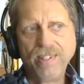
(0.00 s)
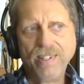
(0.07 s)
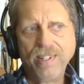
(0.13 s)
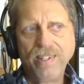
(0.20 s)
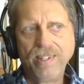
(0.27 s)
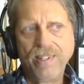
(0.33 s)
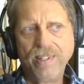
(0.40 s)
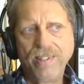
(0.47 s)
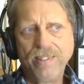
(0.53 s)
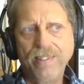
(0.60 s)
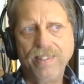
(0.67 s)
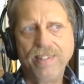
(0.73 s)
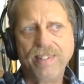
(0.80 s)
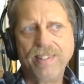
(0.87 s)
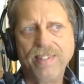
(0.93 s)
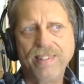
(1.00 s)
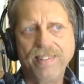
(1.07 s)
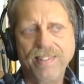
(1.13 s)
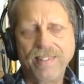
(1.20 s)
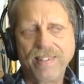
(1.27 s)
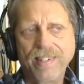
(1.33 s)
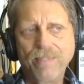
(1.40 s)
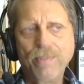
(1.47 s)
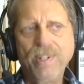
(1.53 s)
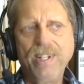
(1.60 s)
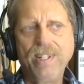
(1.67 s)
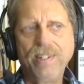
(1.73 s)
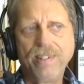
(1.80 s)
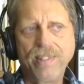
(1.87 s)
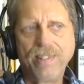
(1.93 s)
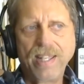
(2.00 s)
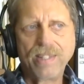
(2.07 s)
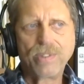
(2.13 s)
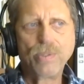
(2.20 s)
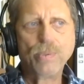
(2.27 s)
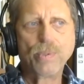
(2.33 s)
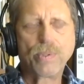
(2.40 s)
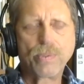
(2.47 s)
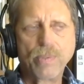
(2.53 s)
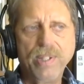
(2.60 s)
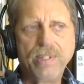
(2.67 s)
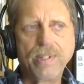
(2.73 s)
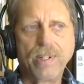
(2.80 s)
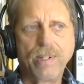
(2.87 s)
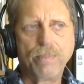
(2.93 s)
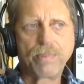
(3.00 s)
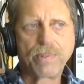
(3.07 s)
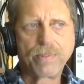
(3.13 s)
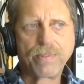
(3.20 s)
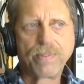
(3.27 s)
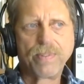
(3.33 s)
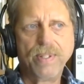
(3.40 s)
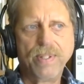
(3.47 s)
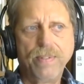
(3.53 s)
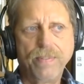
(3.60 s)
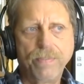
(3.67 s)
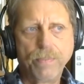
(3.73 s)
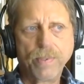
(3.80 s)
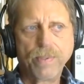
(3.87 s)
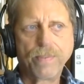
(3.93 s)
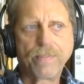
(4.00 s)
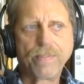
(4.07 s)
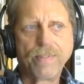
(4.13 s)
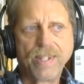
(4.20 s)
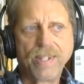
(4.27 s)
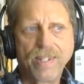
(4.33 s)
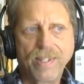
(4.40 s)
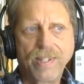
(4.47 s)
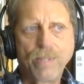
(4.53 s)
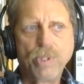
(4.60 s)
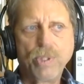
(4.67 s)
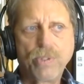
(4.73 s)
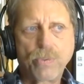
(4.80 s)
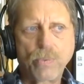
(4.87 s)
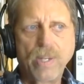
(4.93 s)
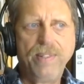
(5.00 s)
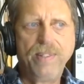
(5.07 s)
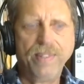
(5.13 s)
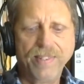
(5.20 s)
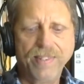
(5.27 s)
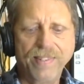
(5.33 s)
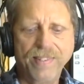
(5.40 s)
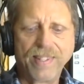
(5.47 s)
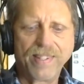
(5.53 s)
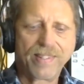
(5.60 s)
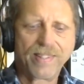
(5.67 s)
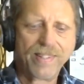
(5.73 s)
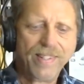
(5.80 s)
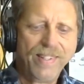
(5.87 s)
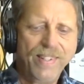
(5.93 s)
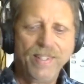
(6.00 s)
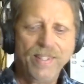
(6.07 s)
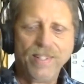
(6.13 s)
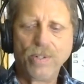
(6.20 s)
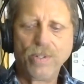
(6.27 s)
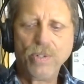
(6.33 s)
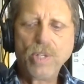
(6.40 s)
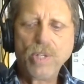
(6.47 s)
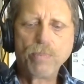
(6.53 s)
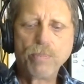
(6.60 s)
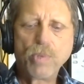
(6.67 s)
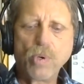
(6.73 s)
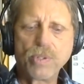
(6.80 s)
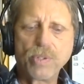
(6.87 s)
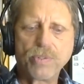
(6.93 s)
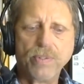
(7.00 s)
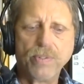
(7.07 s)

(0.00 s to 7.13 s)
And I ran into that 2 or 3 times where I was threatened, like, you keep causing